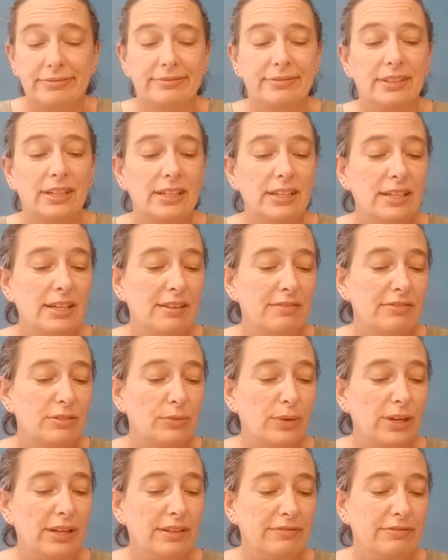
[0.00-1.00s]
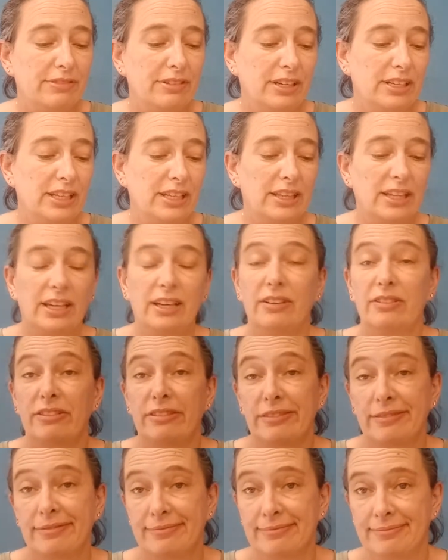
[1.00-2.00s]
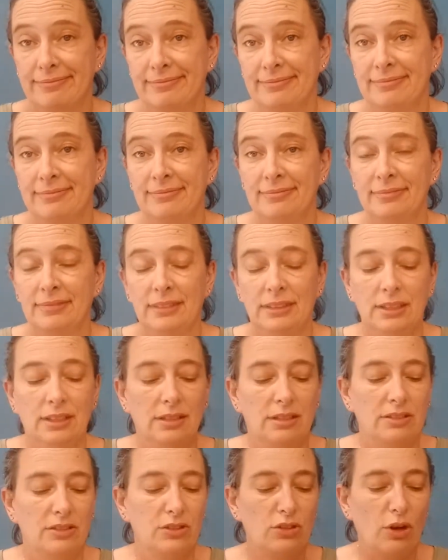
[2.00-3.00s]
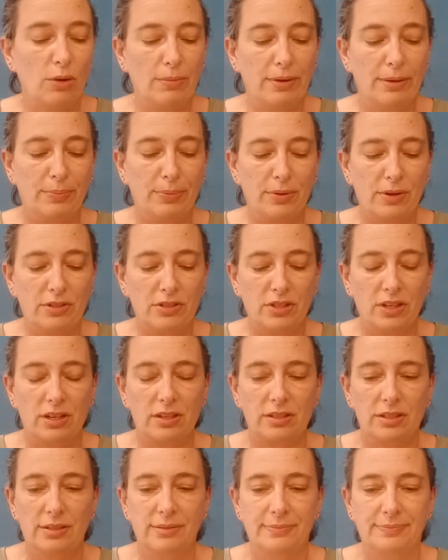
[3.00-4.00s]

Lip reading: And I didn't have to wait for anything or stop my project.